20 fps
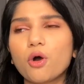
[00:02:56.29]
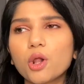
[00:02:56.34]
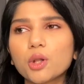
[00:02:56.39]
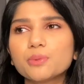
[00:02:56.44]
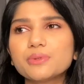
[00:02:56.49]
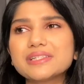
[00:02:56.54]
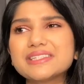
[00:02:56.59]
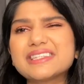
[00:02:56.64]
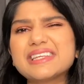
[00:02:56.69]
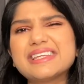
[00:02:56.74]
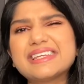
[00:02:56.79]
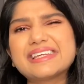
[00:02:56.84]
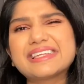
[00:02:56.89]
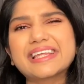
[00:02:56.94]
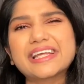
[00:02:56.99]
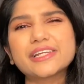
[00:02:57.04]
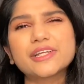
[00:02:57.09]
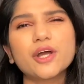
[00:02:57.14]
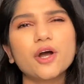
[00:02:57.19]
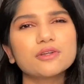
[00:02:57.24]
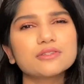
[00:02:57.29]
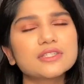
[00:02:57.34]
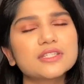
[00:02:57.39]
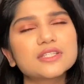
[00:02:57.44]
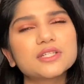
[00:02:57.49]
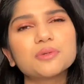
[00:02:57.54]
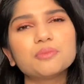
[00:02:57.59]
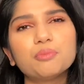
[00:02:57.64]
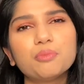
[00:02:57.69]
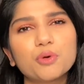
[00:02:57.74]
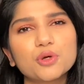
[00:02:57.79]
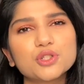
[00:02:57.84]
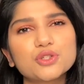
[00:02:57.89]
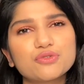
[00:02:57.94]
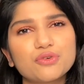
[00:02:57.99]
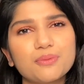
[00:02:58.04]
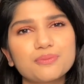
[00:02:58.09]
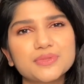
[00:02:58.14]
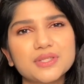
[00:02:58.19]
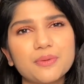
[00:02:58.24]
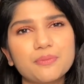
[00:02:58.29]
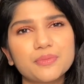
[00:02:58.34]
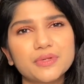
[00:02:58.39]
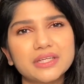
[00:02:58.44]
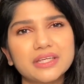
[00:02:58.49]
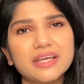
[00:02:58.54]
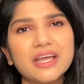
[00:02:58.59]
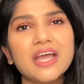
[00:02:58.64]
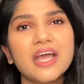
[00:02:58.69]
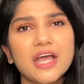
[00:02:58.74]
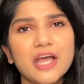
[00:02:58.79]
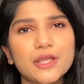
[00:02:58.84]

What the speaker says: always needing that constant push from somebody.